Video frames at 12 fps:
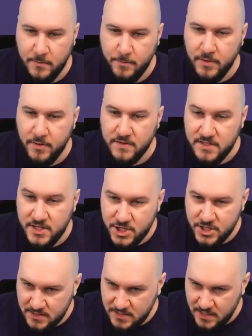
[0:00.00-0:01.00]

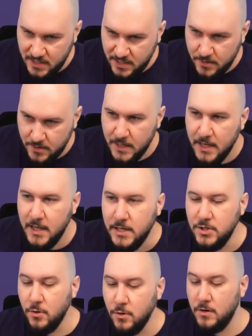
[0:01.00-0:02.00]
positions here,
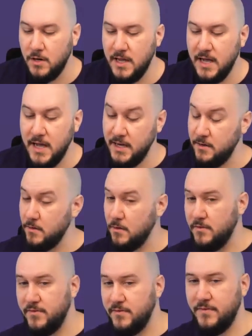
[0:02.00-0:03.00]
your kind
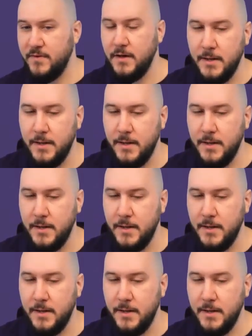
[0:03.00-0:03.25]
of